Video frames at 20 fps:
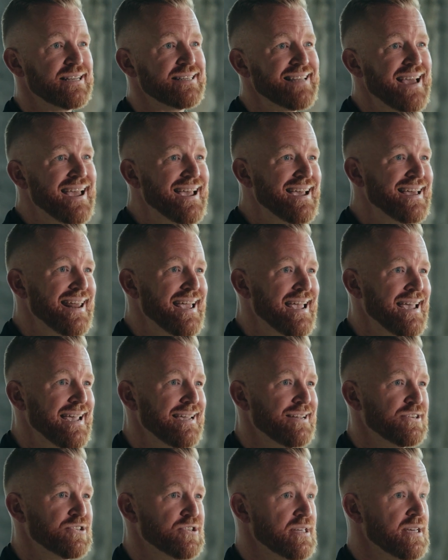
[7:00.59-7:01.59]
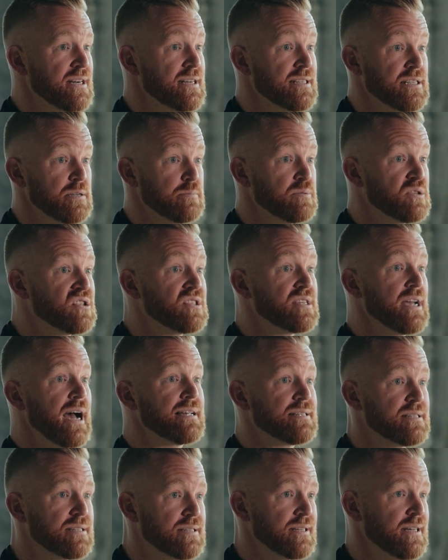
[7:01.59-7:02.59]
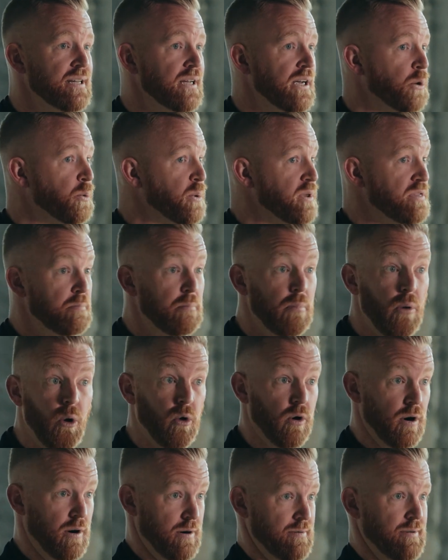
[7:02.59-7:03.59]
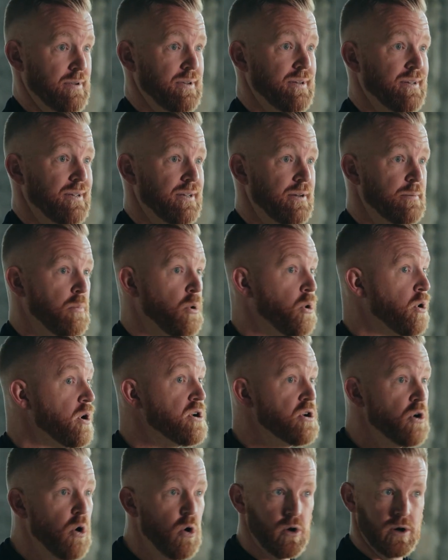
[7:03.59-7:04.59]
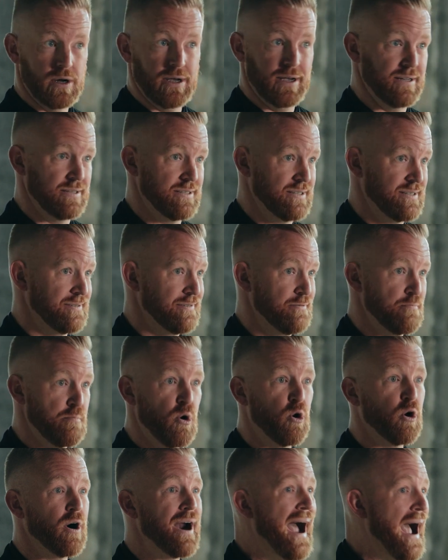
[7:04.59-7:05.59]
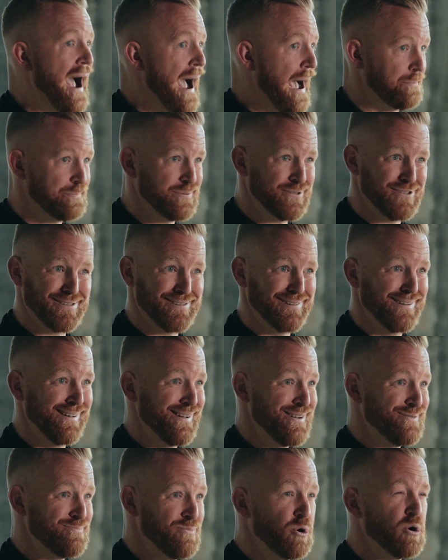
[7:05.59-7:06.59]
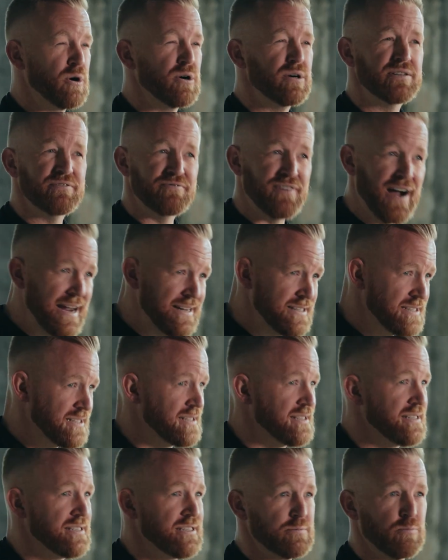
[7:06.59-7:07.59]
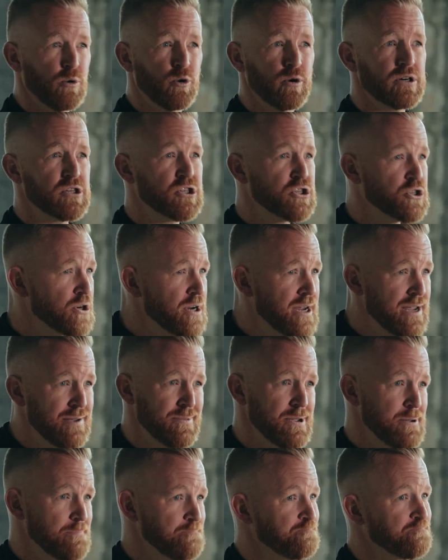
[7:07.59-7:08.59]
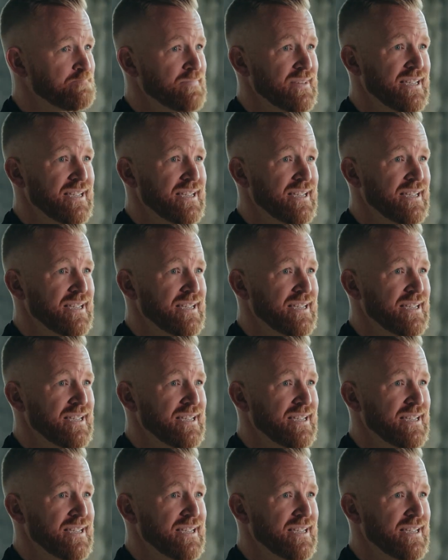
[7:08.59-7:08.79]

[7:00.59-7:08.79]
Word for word: in a day and age that is obsessed with more more noise, more apps, more devices, more streaming.